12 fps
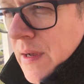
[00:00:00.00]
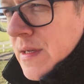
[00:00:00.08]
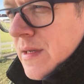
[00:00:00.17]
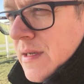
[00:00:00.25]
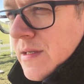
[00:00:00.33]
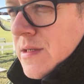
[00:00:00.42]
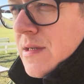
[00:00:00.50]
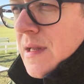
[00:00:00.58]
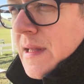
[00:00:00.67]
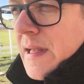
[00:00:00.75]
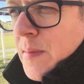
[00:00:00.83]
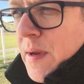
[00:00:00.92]
It's, it's just a
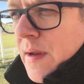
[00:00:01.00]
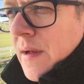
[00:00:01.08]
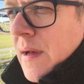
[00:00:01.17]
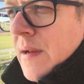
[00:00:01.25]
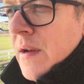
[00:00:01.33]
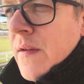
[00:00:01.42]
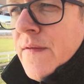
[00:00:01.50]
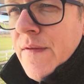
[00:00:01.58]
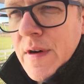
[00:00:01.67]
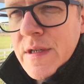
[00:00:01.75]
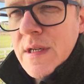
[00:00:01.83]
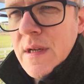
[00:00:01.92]
little bit, not
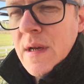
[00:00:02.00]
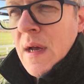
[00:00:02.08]
fussy.